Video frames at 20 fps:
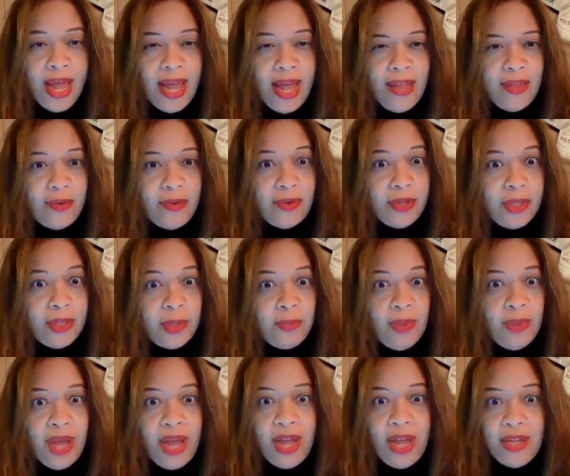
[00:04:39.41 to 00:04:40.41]
and the
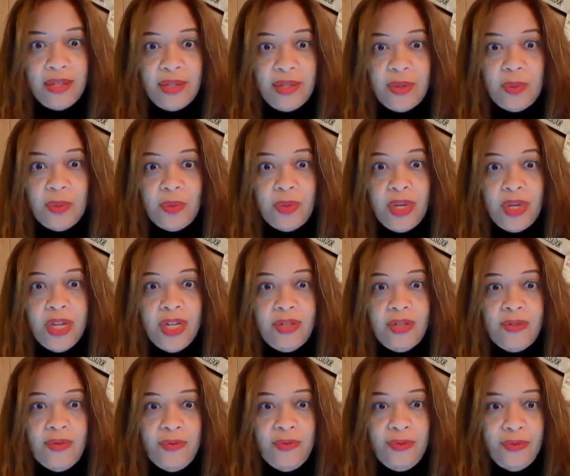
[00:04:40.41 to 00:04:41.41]
response
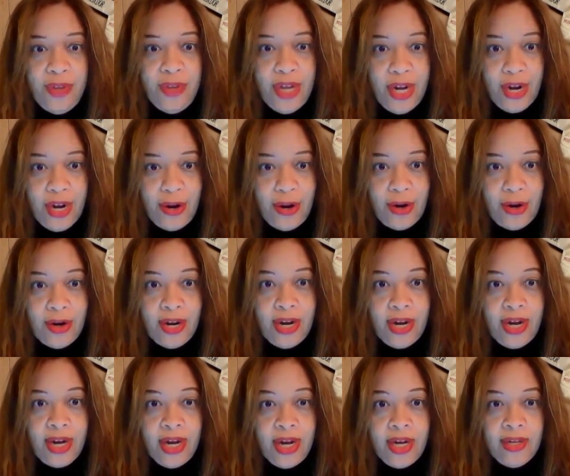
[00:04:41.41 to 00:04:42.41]
was
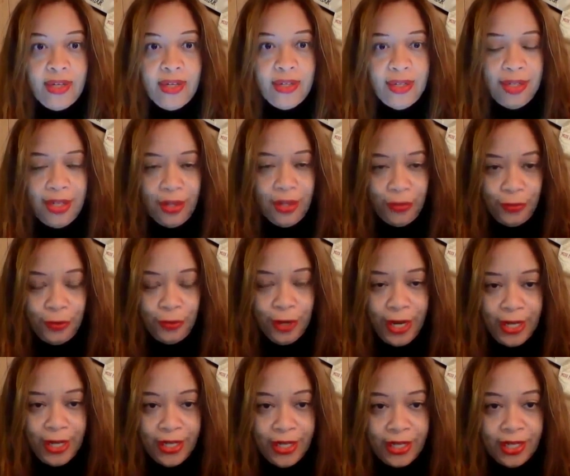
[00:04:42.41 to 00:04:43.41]
very
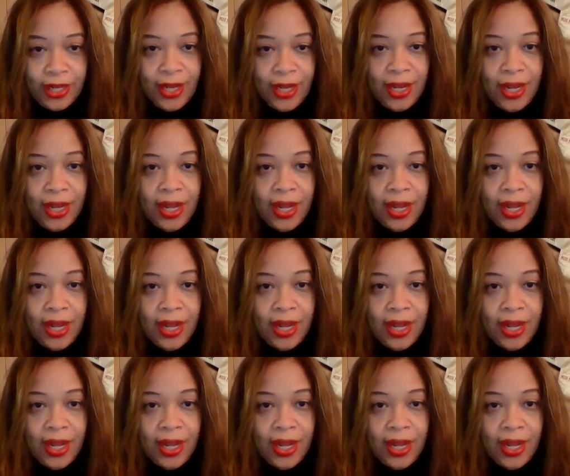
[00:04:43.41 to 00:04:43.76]
different.